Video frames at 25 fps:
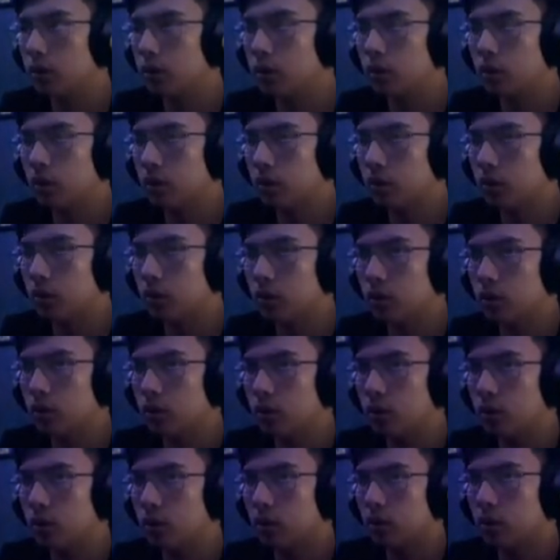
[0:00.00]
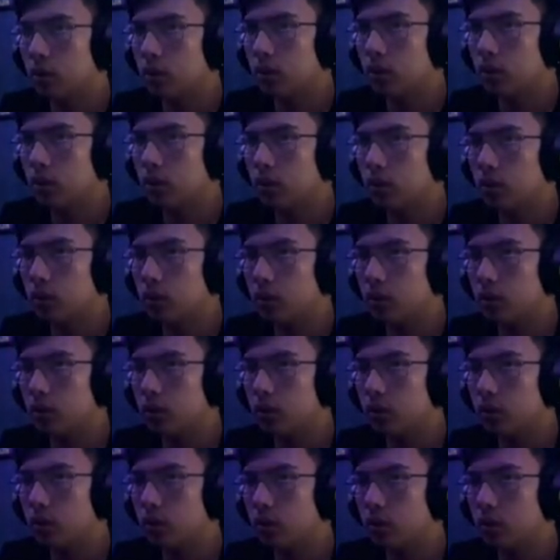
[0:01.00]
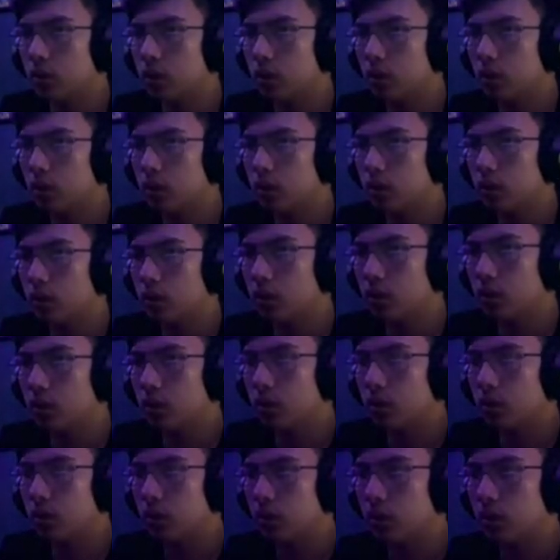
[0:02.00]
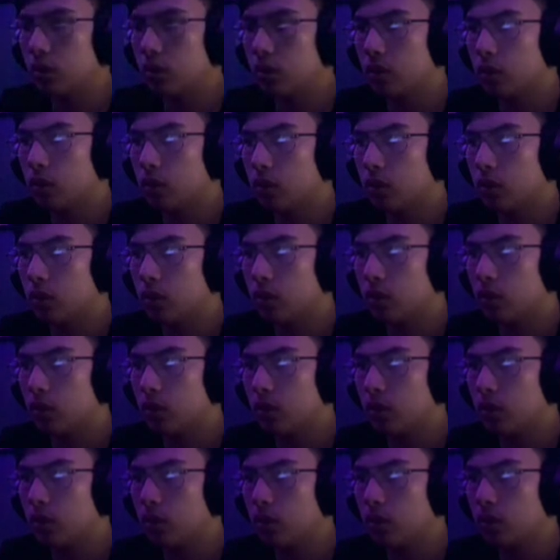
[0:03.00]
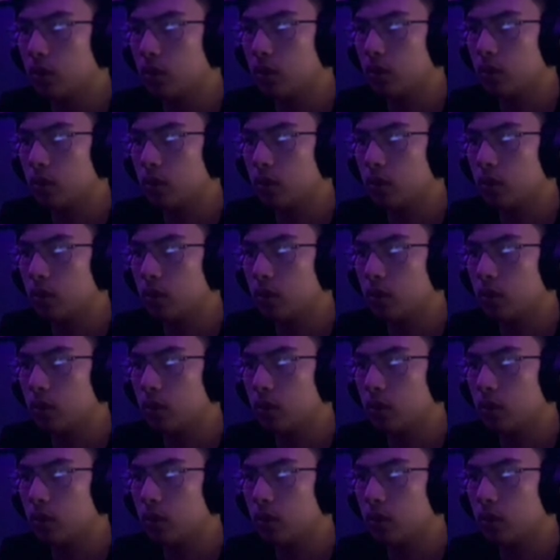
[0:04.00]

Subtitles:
[no speech]